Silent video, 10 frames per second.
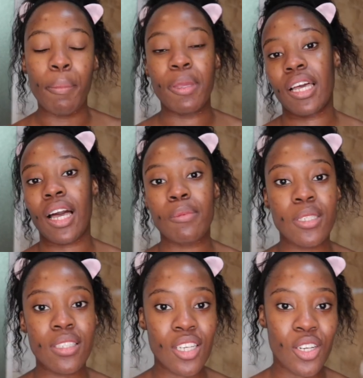But yeah, I'm
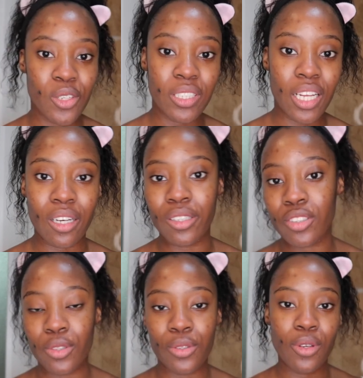a tea girl now.
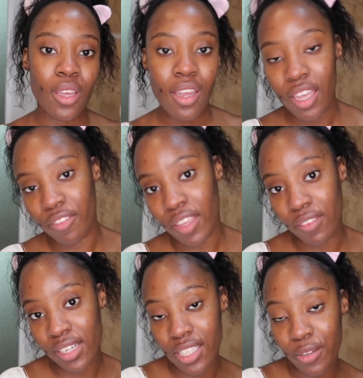So if you have
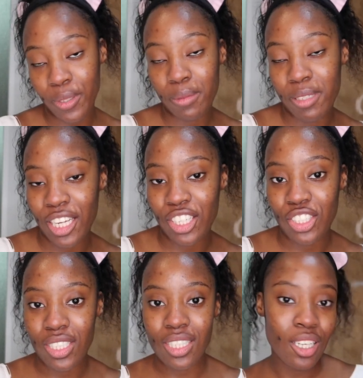any tea
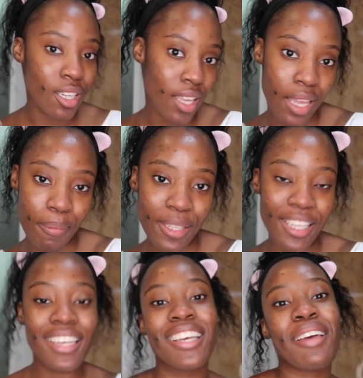recommendations, hit
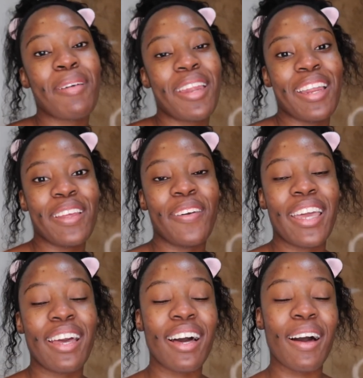me. But
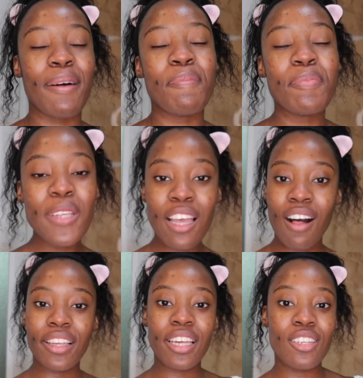anyway,
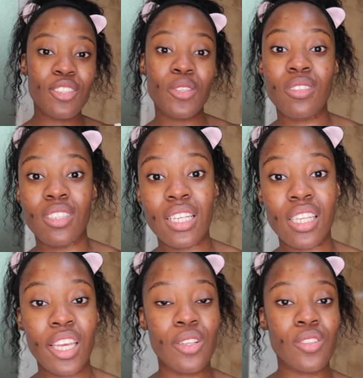I'll get into those
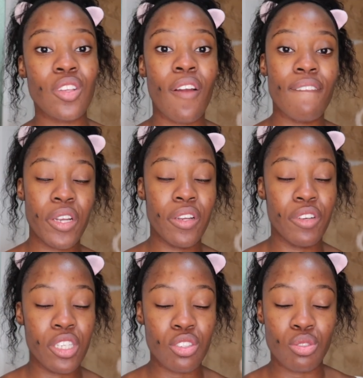details very,
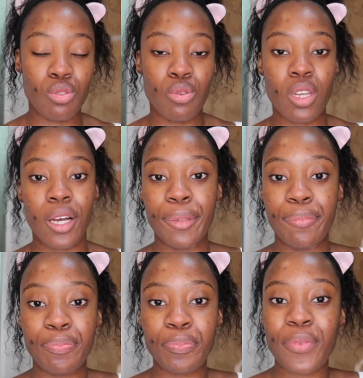very
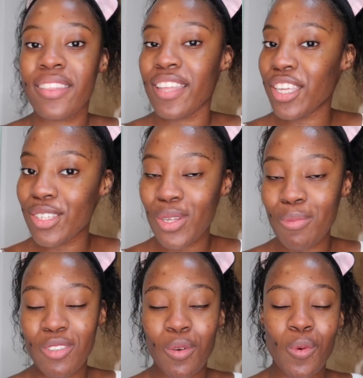soon. Thank you so
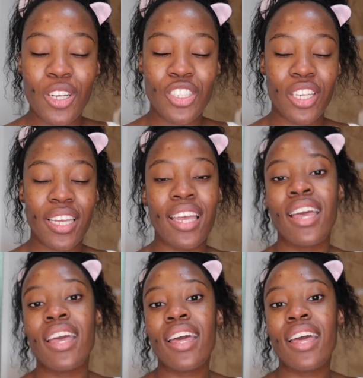much for watching.